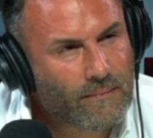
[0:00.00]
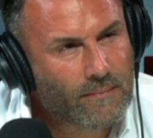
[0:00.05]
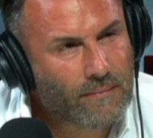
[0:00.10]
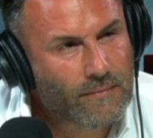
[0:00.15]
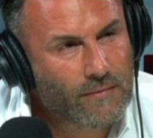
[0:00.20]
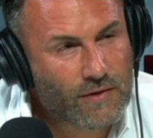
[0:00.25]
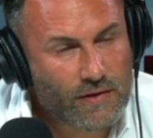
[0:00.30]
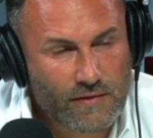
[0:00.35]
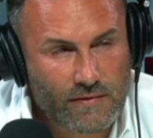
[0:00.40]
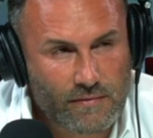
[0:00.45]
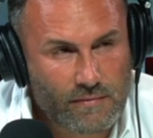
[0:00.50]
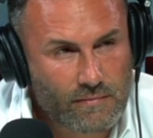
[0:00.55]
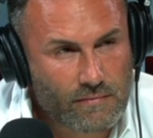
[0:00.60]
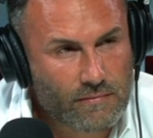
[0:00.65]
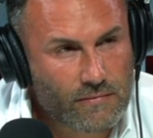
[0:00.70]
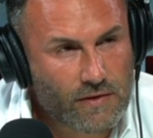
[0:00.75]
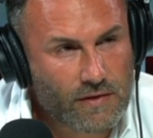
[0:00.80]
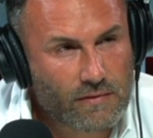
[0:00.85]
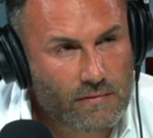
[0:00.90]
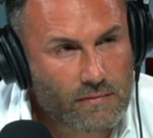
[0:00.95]
Because
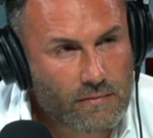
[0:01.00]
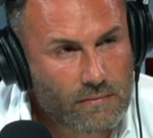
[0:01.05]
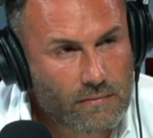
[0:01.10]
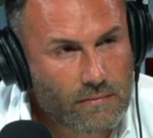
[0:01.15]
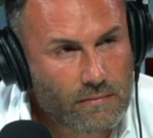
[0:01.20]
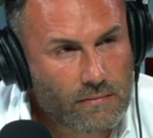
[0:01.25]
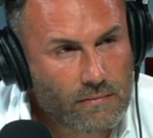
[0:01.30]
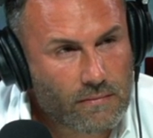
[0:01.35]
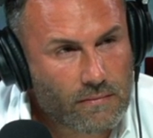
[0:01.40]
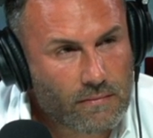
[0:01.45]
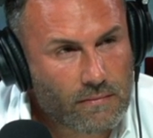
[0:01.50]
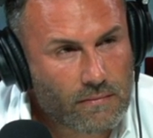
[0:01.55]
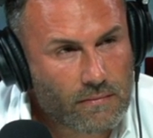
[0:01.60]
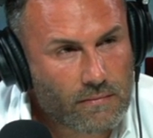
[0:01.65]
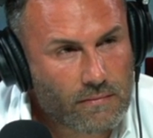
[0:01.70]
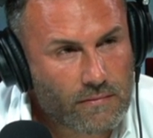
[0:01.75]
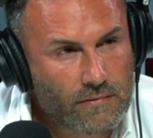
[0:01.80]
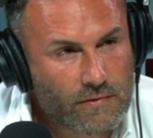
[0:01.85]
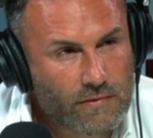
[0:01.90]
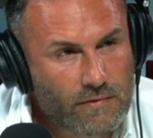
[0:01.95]
because that's the thing to do.
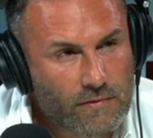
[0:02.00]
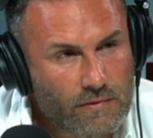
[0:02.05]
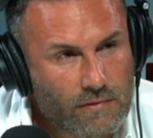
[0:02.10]
As